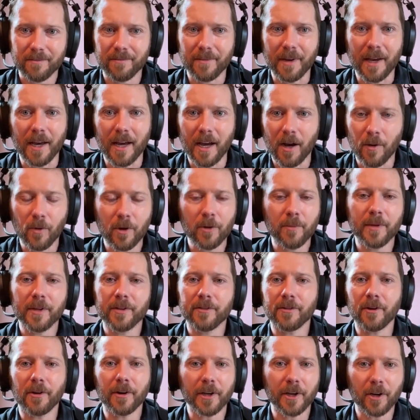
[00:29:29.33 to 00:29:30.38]
I wouldn't be
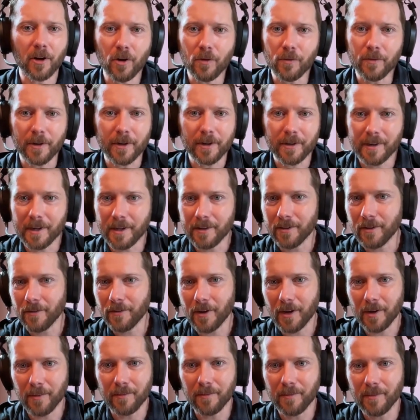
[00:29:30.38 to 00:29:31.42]
starting over as if
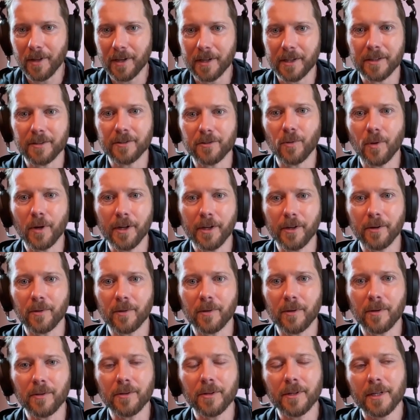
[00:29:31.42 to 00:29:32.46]
I'm like a
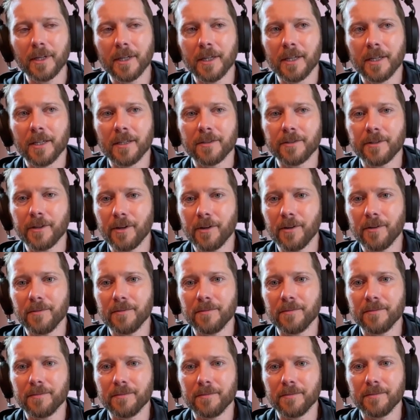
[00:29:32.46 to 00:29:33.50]
20-year-old. So
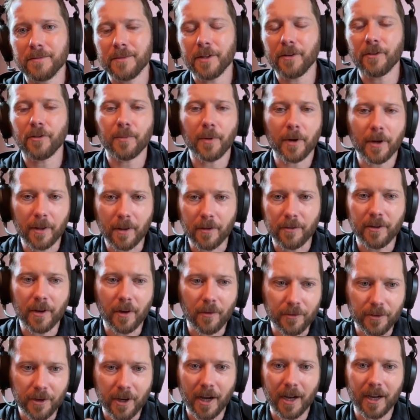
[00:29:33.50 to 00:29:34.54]
this is part of the
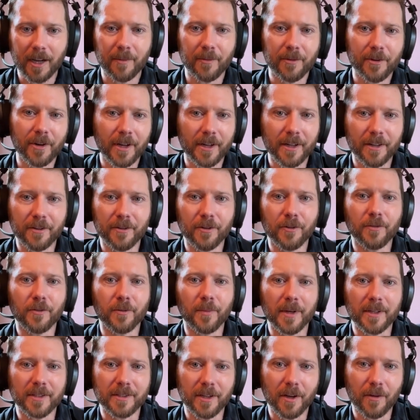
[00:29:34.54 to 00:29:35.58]
self-talk I'm trying to do for
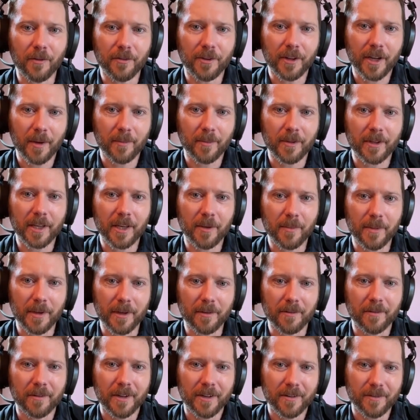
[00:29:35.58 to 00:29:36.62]
myself, Sam, to keep
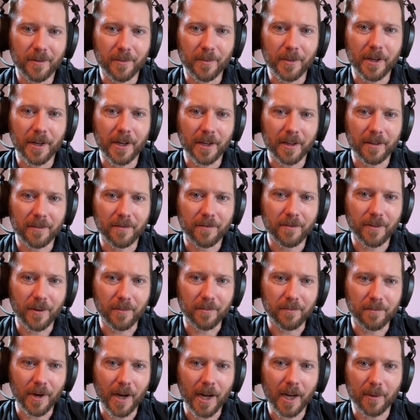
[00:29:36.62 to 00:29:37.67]
me
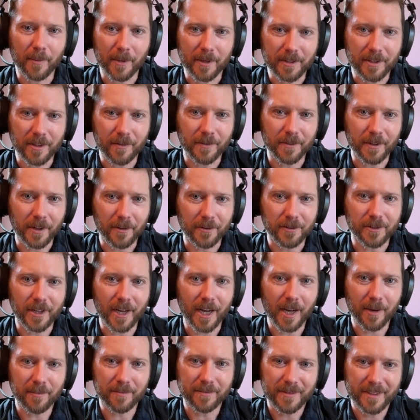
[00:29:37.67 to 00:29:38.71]
from buying myself another
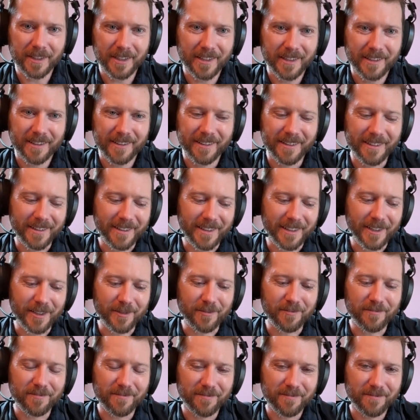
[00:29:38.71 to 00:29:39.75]
job. So
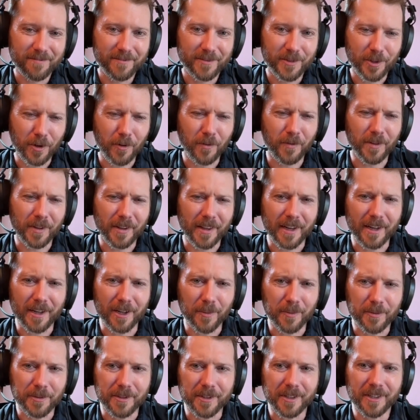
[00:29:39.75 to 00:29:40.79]
hopefully that
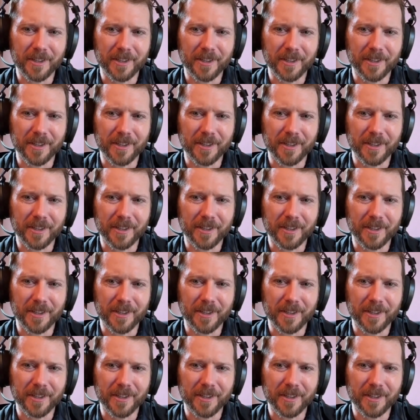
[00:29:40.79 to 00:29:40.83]
helps you.